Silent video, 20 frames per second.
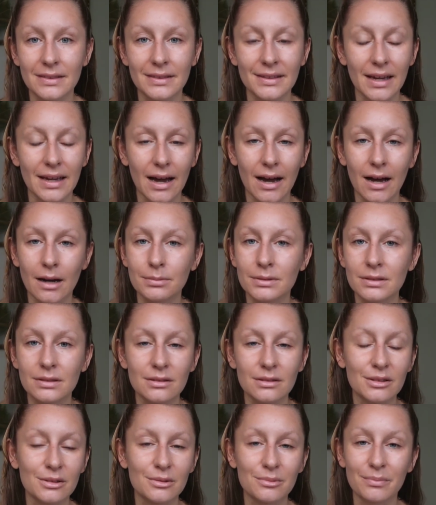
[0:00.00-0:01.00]
the
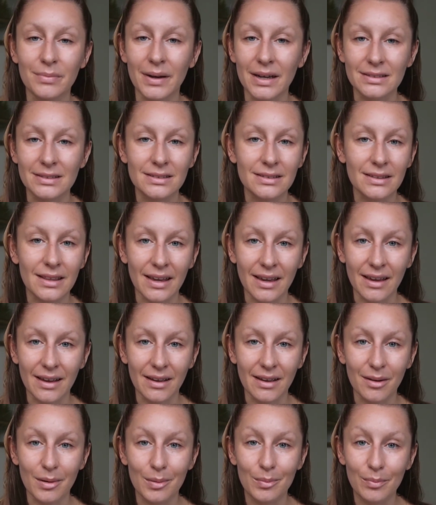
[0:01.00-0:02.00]
absolute best
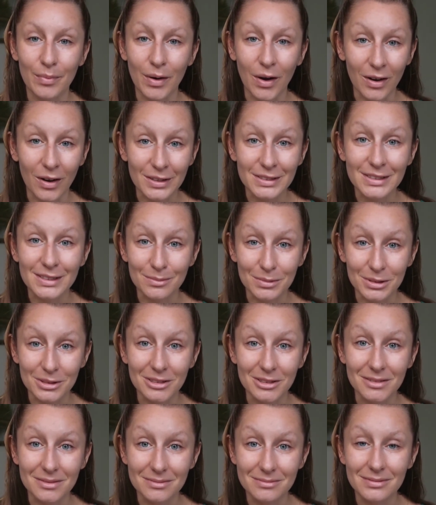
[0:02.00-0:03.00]
thing
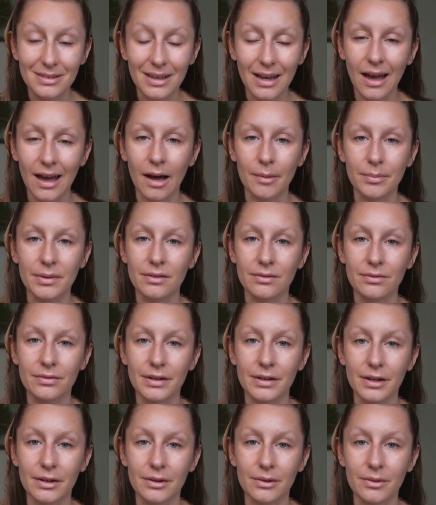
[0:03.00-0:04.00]
possible happen
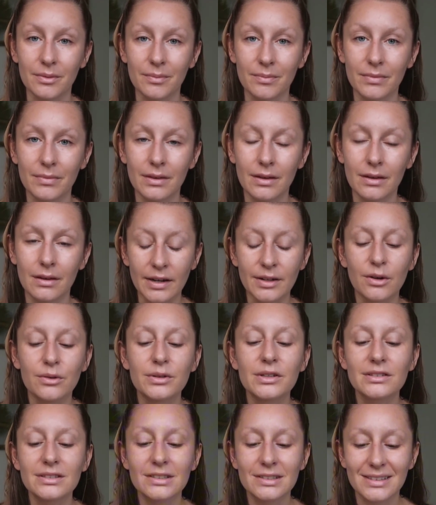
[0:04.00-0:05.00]
for you. I know
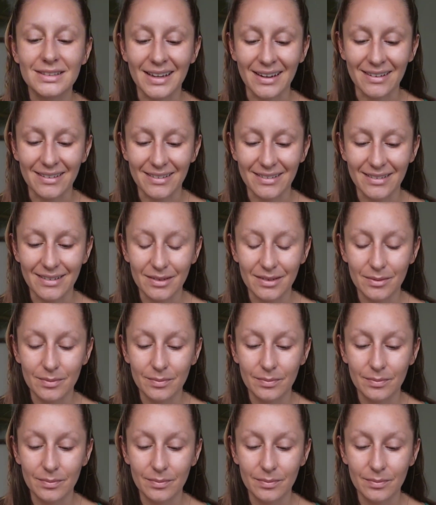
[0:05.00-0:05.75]
you're scared.